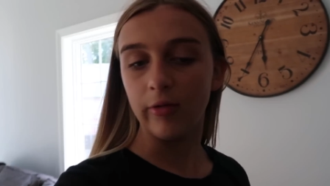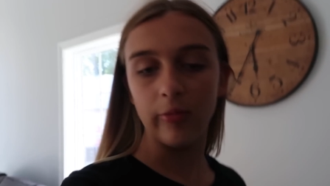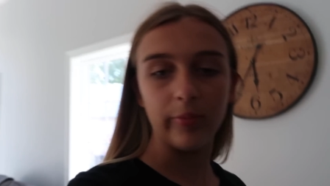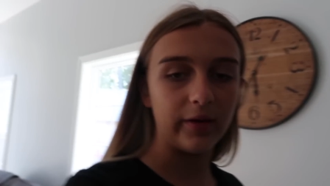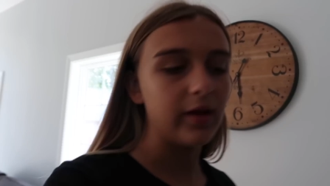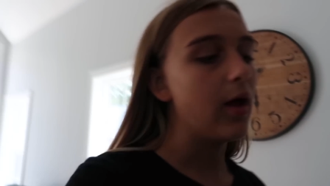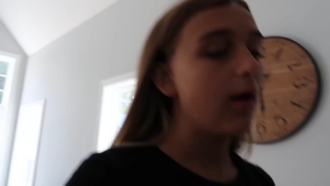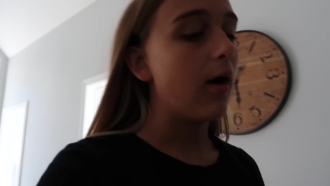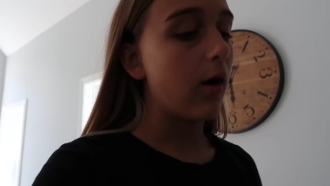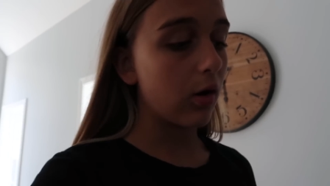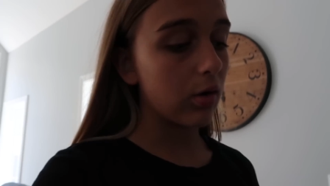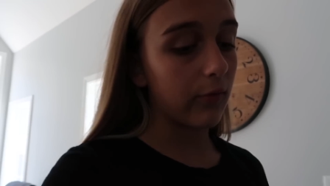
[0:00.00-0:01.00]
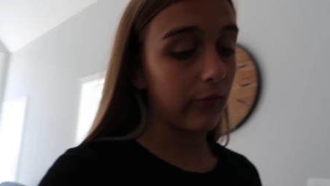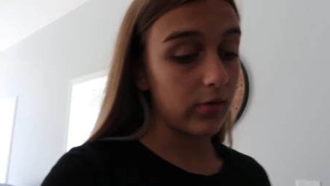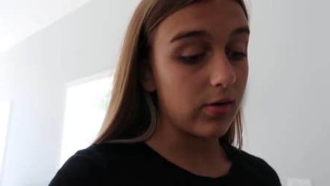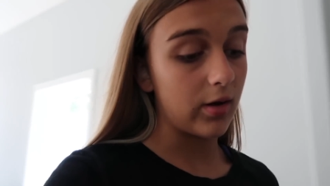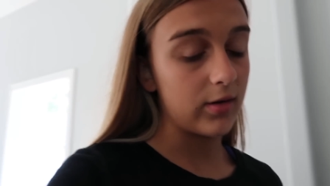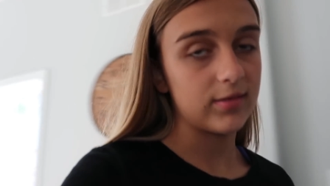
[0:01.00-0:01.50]
So it'd be harder for
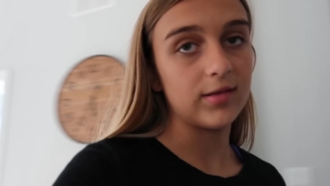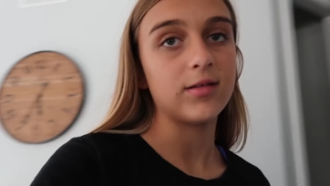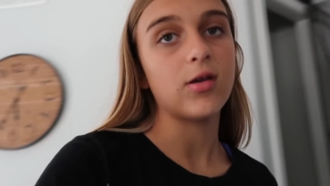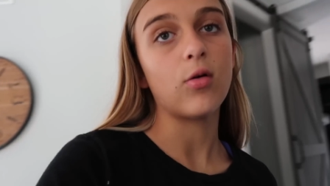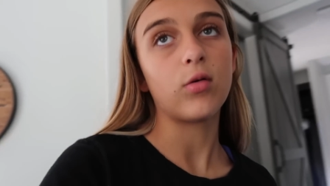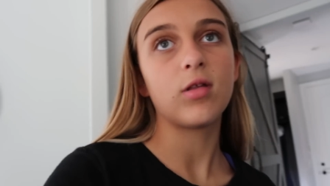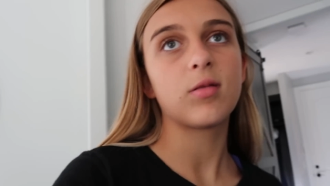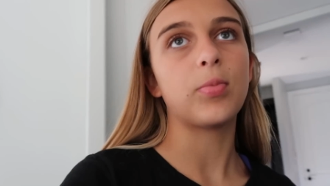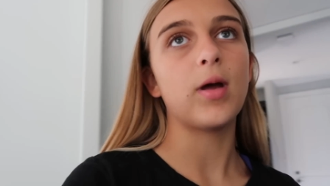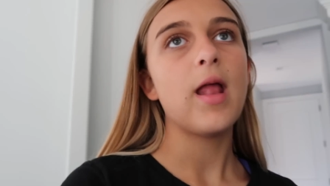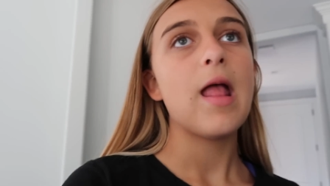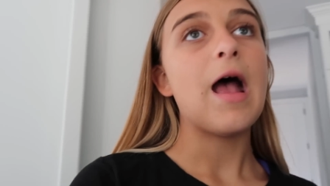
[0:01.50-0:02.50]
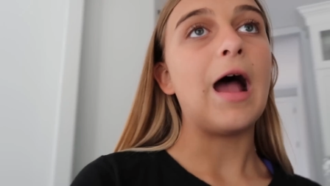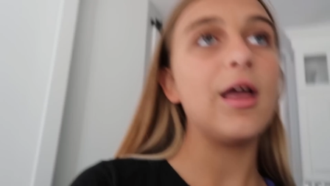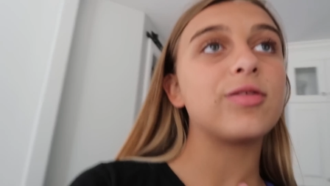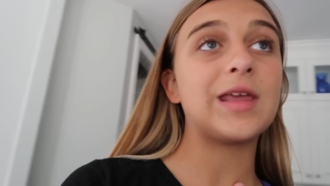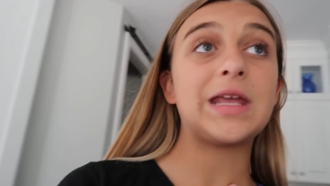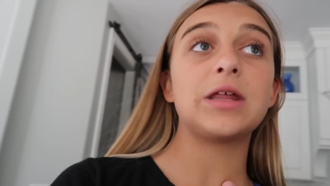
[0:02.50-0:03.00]
you guys to notice, but
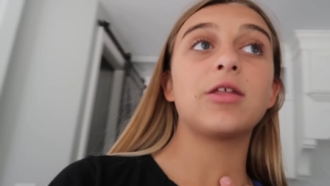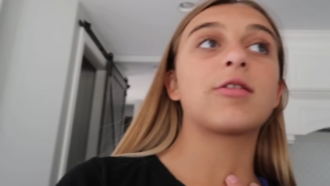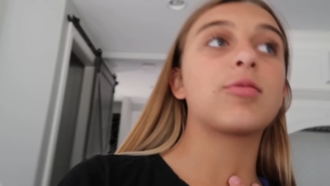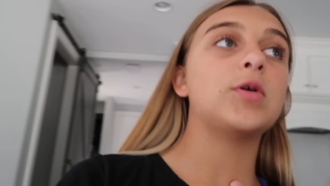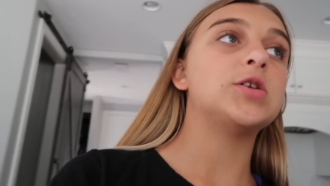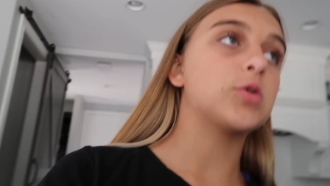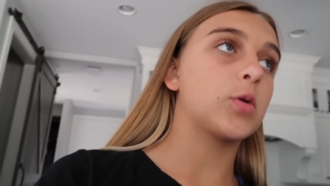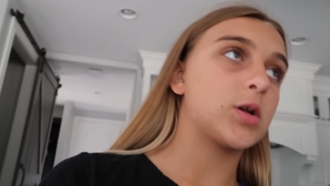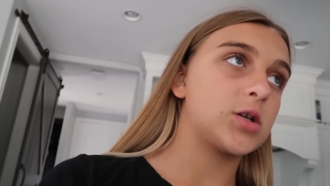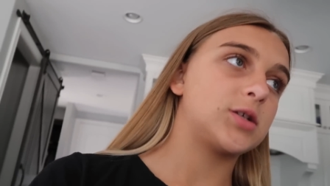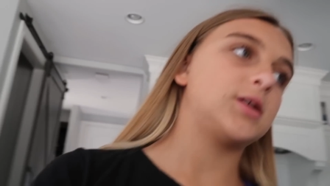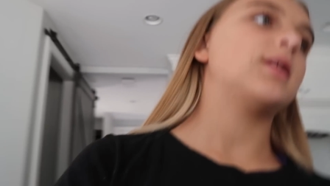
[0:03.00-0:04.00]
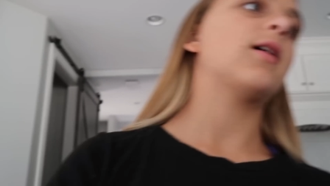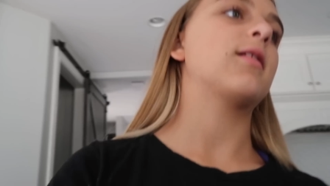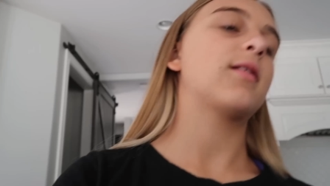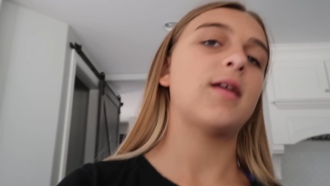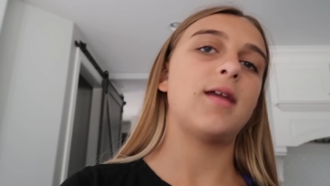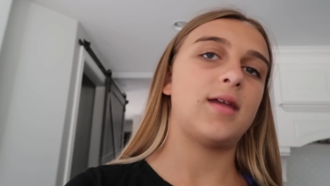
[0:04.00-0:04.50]
I think it looks way shorter. She
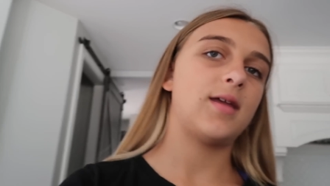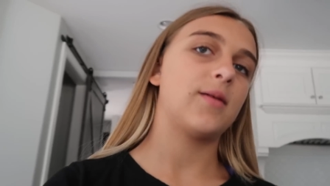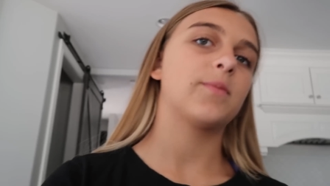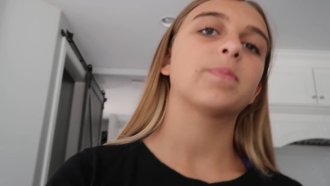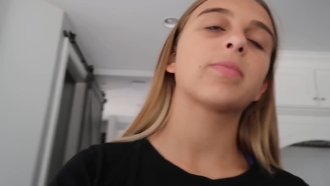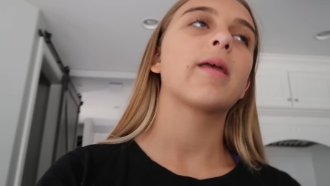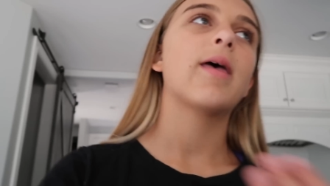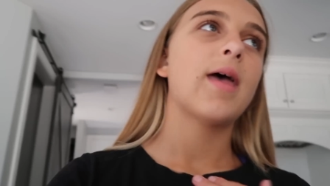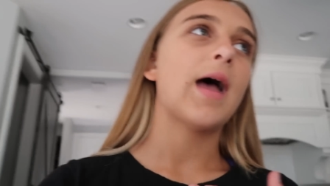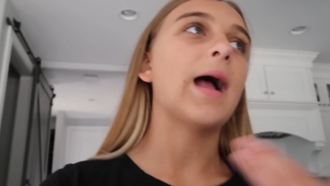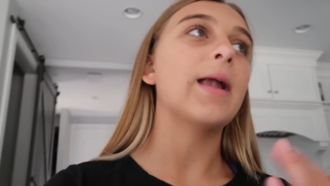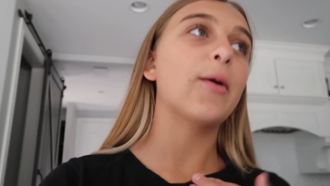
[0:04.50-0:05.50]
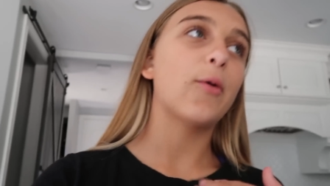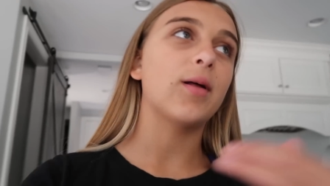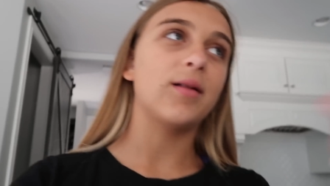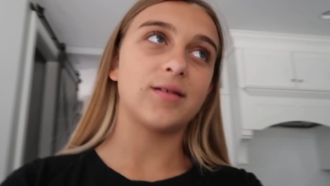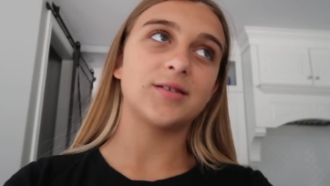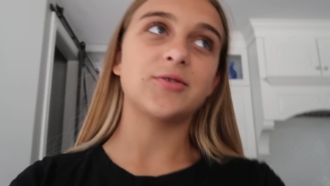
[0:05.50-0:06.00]
doesn't. I know
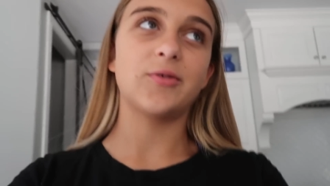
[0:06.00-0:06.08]
it looks